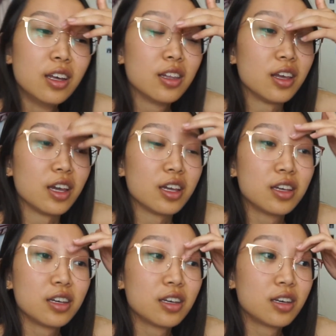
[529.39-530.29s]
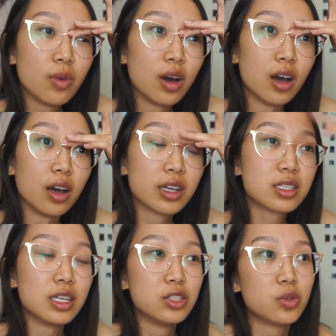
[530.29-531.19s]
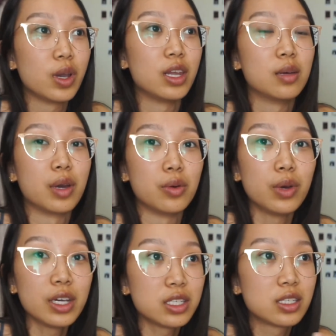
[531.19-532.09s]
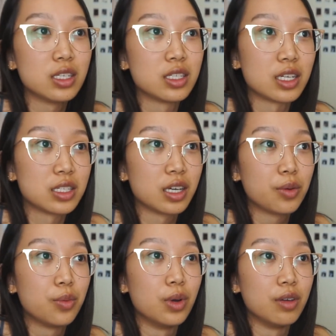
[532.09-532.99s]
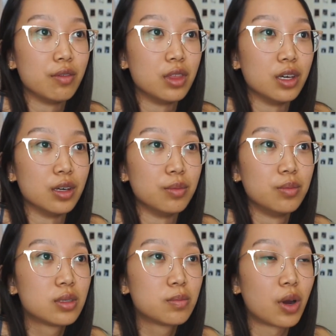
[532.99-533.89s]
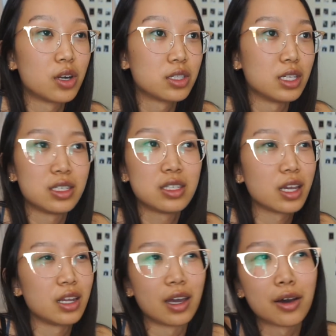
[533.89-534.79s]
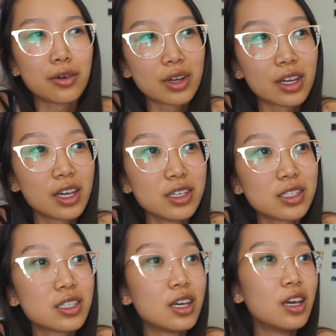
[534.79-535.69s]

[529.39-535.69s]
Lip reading: like accentuating my waist, since that's like one of the parts that stand out, I guess,